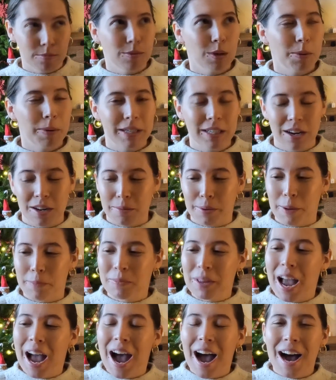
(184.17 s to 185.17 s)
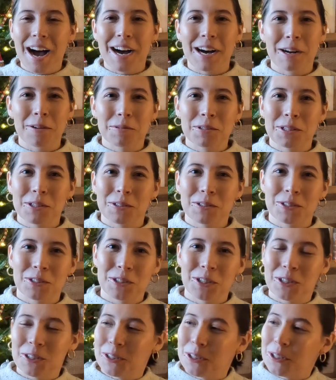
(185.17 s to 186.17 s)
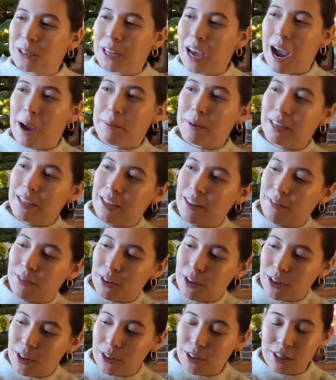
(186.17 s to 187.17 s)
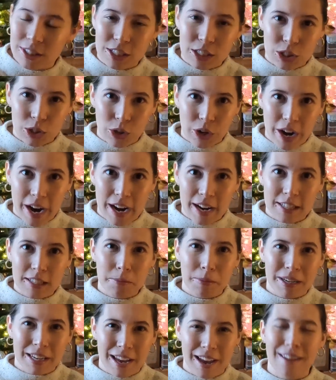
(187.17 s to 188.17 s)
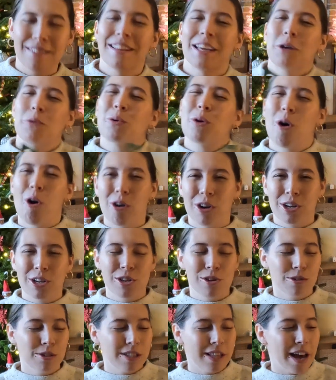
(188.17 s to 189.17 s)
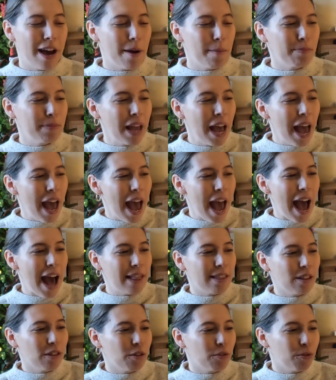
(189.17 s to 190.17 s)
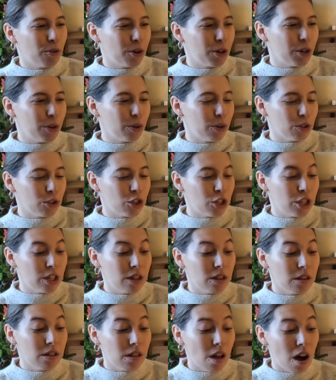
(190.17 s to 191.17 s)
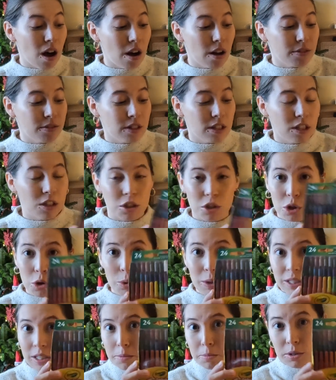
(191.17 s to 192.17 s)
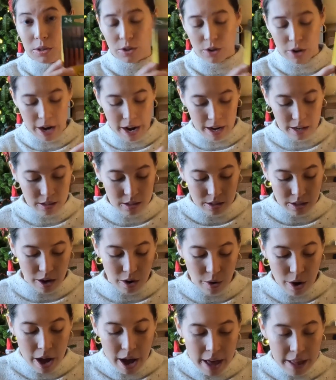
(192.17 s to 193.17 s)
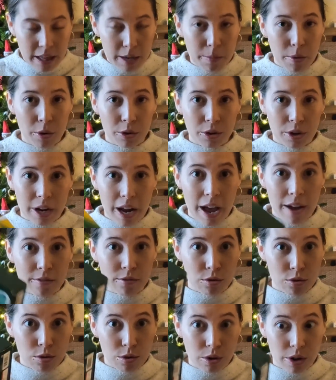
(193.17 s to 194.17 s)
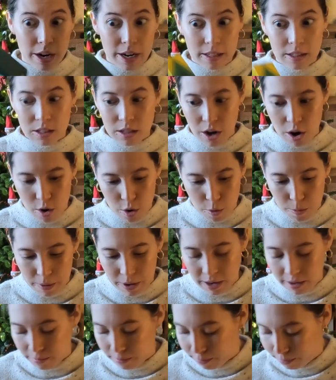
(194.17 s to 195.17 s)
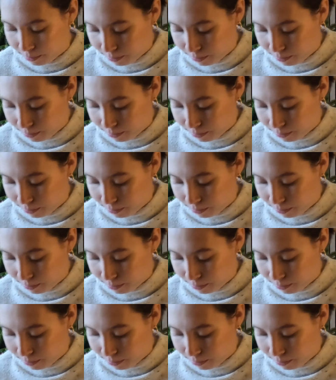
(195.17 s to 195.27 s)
What am I talking about? So 2-year-old, I'm gonna give her these crayons, but again, like we're all gonna use them. And then the 4-year-old, she loves these twistable crayons. So they both are gonna have new crayons to open.